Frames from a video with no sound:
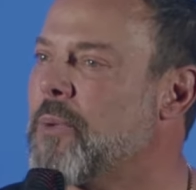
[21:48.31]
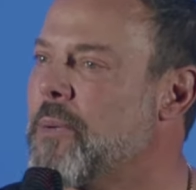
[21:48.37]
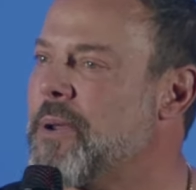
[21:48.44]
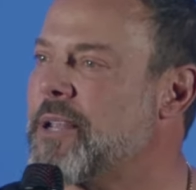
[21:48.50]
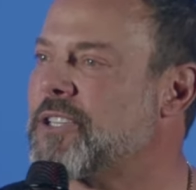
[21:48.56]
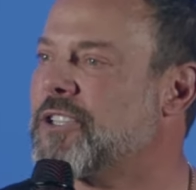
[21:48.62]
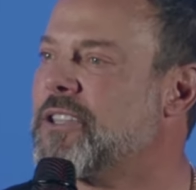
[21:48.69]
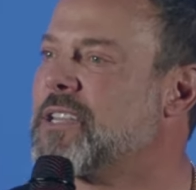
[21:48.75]
we
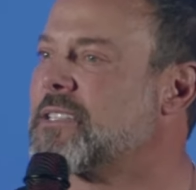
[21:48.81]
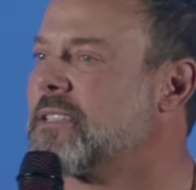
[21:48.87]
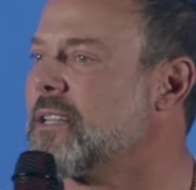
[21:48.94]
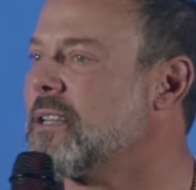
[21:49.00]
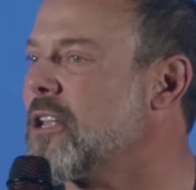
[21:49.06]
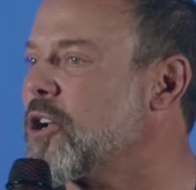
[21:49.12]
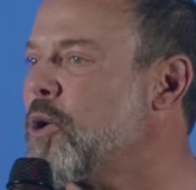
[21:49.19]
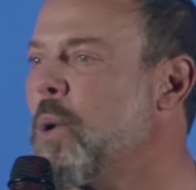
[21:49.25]
went to this
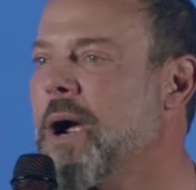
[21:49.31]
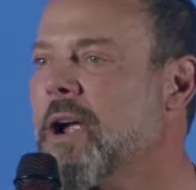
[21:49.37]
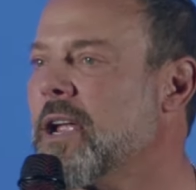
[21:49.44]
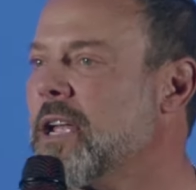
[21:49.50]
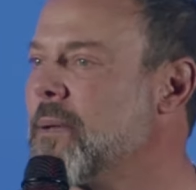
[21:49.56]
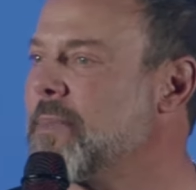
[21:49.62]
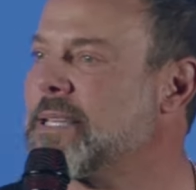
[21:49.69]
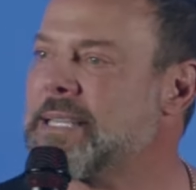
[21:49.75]
little
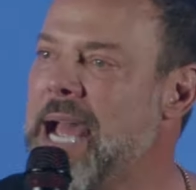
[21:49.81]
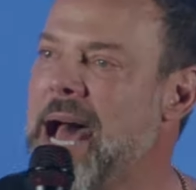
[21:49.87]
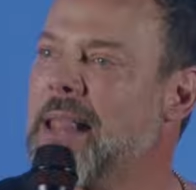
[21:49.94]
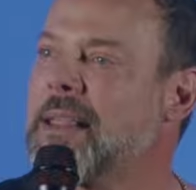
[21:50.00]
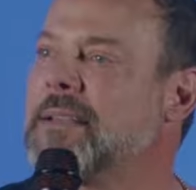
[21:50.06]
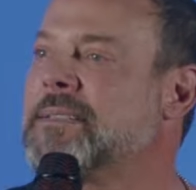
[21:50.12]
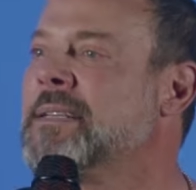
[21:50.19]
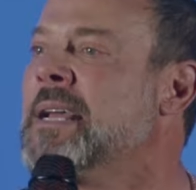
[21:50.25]
aquarium in
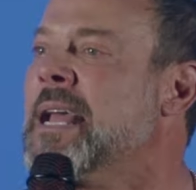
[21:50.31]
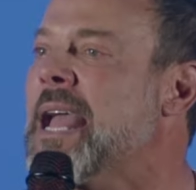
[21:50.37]
Dallas,